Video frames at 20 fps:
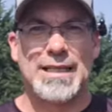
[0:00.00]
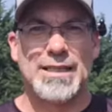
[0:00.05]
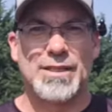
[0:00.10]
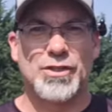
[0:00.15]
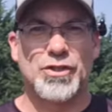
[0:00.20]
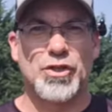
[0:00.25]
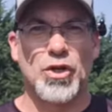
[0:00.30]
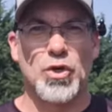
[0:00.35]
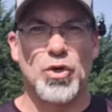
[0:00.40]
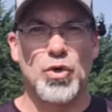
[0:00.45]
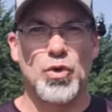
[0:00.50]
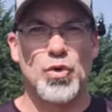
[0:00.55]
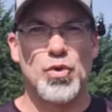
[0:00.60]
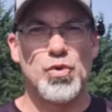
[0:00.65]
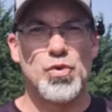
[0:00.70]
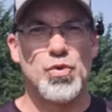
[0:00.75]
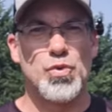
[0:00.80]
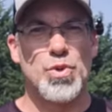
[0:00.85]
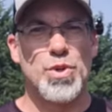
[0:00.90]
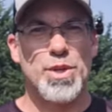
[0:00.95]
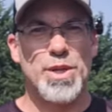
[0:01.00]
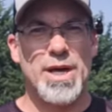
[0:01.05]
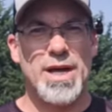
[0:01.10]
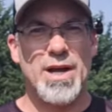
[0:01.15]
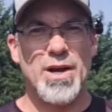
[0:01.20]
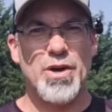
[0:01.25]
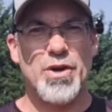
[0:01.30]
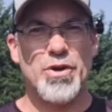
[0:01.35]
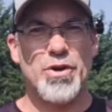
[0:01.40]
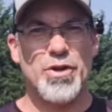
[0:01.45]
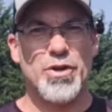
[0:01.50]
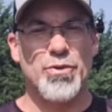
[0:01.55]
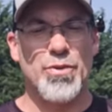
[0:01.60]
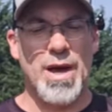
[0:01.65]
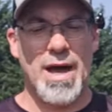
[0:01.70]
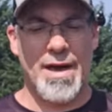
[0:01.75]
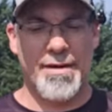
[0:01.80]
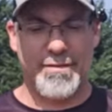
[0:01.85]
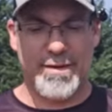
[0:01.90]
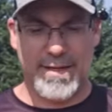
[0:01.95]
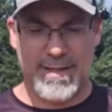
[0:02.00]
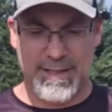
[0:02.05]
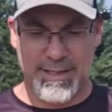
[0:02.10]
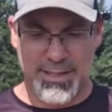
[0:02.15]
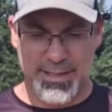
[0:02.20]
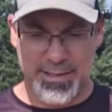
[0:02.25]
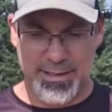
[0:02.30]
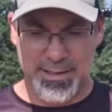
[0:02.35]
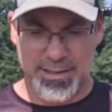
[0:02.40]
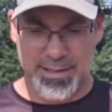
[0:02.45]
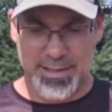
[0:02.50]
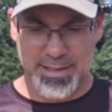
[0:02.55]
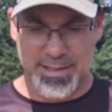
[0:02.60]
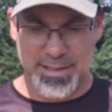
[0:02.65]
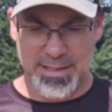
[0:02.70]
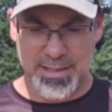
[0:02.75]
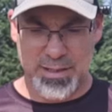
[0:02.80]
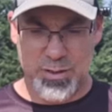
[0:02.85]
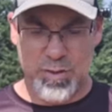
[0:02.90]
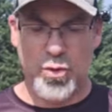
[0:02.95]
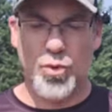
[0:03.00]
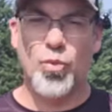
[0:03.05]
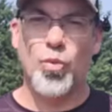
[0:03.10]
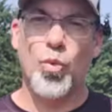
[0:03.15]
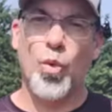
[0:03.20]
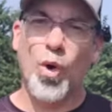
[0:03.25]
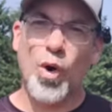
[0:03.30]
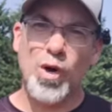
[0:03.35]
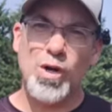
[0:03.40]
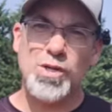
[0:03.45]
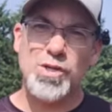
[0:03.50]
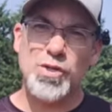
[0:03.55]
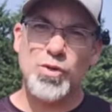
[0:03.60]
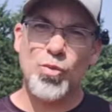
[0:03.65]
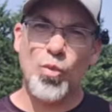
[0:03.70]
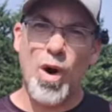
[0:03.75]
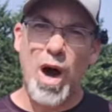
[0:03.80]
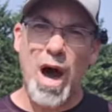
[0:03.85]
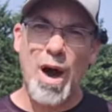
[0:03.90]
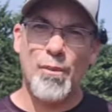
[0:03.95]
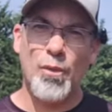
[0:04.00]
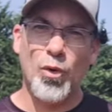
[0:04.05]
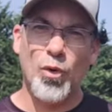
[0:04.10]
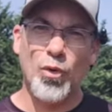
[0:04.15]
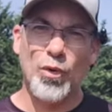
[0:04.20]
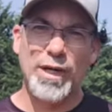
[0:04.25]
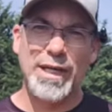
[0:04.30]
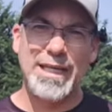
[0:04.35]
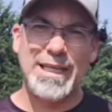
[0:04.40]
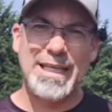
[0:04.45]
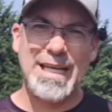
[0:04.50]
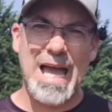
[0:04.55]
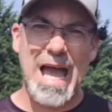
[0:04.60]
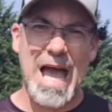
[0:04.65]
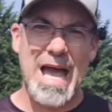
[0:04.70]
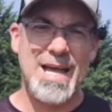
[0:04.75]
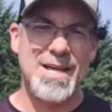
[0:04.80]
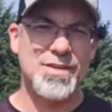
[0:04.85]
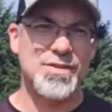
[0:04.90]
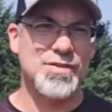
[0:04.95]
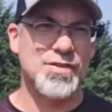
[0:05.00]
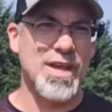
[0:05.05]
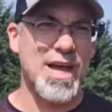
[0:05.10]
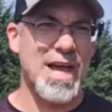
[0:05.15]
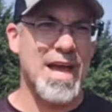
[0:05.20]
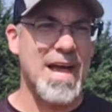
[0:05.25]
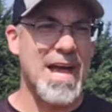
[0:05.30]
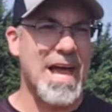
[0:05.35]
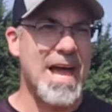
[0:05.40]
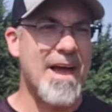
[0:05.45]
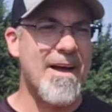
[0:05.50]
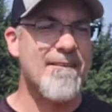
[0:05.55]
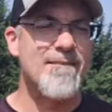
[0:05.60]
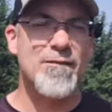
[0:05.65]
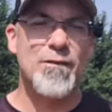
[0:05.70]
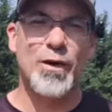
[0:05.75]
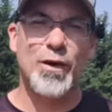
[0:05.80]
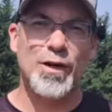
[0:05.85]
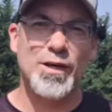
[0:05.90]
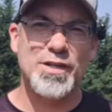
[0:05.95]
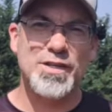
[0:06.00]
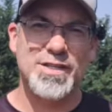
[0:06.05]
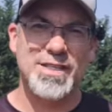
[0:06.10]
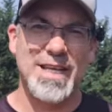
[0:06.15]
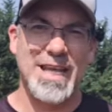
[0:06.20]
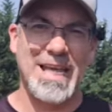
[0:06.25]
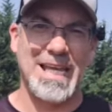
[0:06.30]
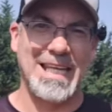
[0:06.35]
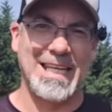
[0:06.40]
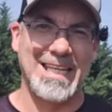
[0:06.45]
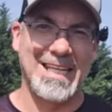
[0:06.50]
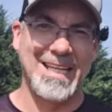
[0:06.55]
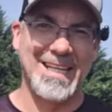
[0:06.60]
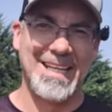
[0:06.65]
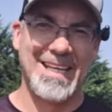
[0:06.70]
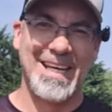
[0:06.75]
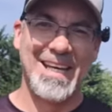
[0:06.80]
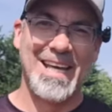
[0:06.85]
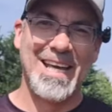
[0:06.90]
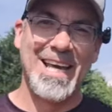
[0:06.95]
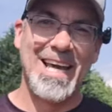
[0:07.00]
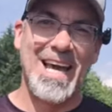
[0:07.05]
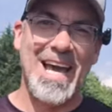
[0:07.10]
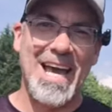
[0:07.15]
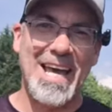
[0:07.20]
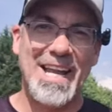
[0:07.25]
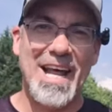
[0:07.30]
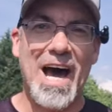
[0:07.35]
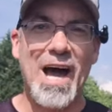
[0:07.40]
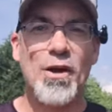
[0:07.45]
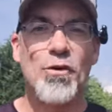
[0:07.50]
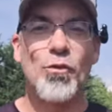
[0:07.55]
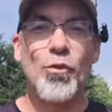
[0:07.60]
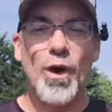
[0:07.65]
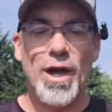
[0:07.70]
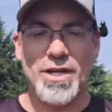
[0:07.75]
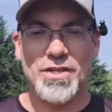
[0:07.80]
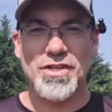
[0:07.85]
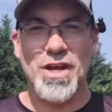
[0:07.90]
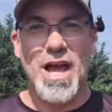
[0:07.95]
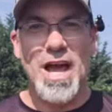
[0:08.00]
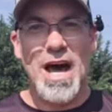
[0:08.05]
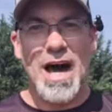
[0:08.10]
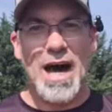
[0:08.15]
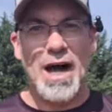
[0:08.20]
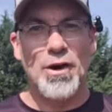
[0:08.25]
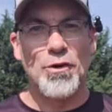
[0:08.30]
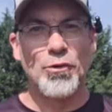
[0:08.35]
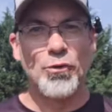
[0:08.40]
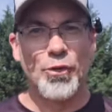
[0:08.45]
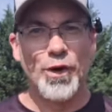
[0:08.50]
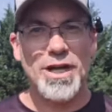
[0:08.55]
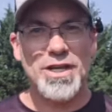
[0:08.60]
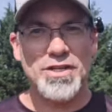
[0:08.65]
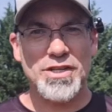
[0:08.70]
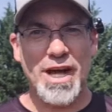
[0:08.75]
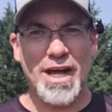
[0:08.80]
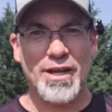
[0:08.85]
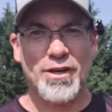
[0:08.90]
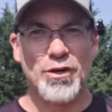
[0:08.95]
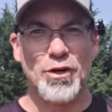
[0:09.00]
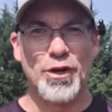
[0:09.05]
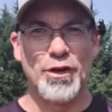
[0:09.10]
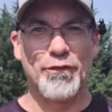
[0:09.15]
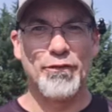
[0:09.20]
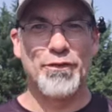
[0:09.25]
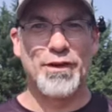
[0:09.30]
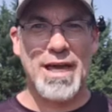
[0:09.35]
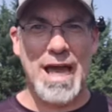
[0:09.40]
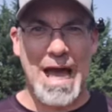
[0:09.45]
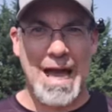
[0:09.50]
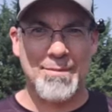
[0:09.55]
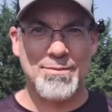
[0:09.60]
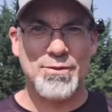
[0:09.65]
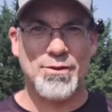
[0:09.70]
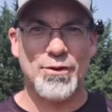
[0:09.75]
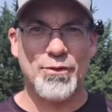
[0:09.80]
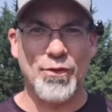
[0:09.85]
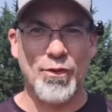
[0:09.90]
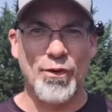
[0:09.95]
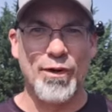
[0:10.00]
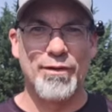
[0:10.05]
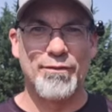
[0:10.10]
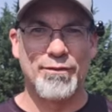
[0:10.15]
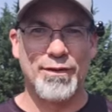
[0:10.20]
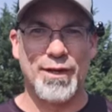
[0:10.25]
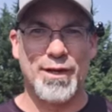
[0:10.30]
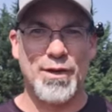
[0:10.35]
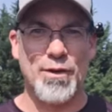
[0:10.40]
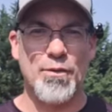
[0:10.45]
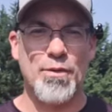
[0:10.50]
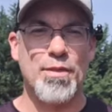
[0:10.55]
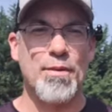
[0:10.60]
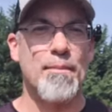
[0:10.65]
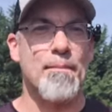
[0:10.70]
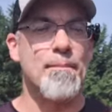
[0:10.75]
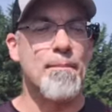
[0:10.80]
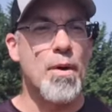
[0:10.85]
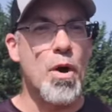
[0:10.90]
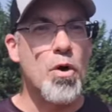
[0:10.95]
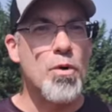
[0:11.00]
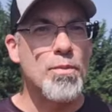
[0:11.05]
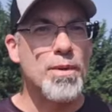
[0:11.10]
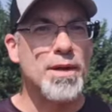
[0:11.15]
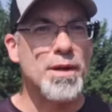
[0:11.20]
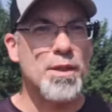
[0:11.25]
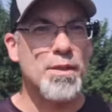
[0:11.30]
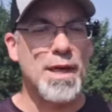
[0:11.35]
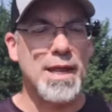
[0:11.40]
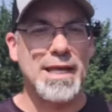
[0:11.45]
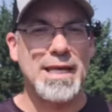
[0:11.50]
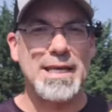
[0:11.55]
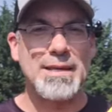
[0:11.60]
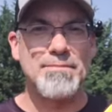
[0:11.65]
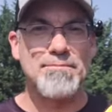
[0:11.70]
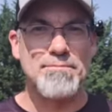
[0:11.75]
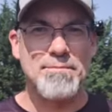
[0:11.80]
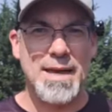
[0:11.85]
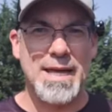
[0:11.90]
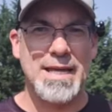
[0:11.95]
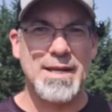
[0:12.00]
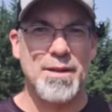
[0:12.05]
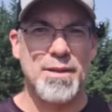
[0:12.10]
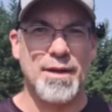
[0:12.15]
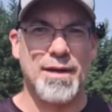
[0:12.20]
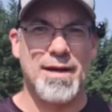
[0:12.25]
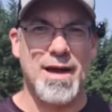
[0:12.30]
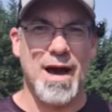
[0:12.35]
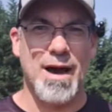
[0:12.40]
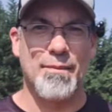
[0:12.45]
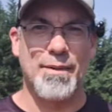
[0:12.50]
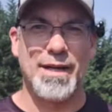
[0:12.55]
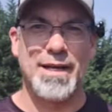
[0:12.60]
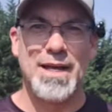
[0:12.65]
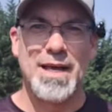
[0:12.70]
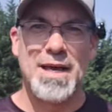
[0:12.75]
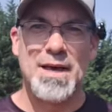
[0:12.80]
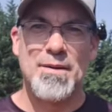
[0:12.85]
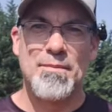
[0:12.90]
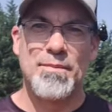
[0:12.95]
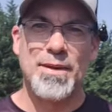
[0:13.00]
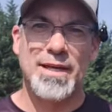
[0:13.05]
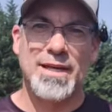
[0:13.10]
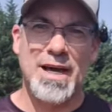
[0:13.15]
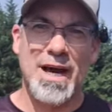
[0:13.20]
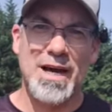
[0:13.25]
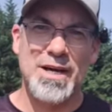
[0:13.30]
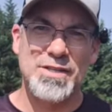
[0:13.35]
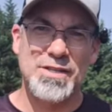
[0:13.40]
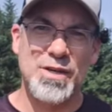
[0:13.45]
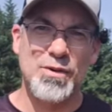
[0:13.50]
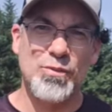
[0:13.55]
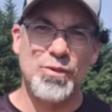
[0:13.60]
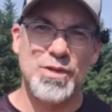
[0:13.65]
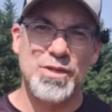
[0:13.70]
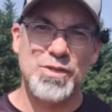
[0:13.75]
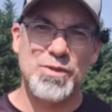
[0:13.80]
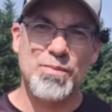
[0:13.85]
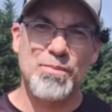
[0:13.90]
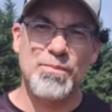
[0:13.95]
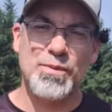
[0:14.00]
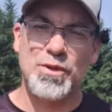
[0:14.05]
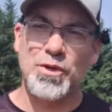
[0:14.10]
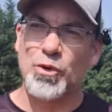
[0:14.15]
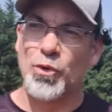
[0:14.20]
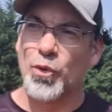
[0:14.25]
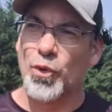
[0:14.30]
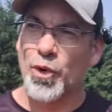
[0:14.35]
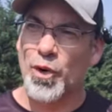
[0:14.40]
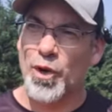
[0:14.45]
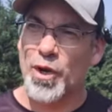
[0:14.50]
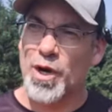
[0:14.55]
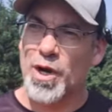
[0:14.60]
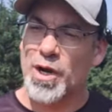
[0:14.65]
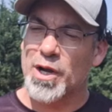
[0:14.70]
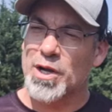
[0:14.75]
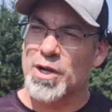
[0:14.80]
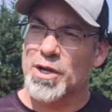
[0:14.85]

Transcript: So there you have it. The worst wobble he has ever seen. And I wish I could have captured on video the moment that he made the comment, because it was pure,